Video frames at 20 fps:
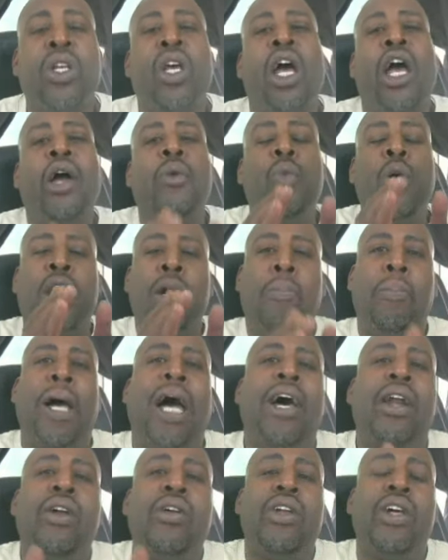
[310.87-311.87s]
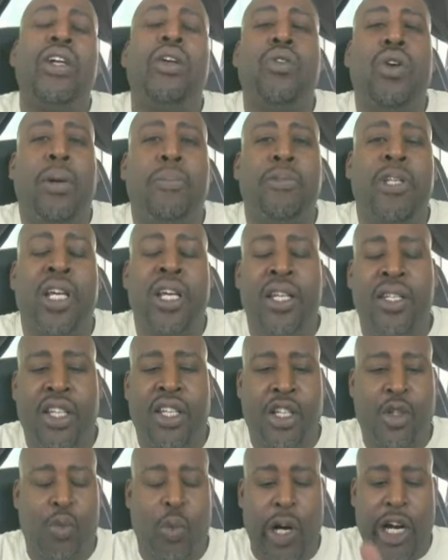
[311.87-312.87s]
And what a pattern interrupt is,
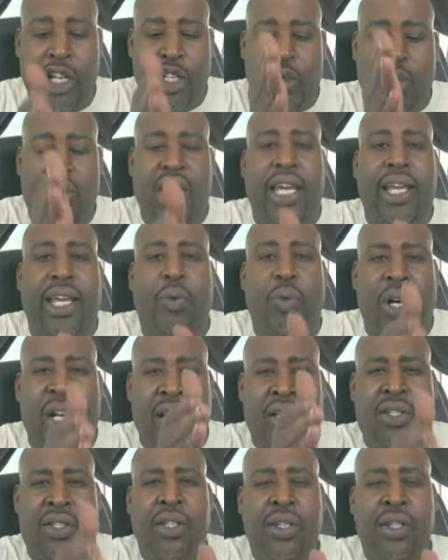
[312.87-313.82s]
it's where you take what is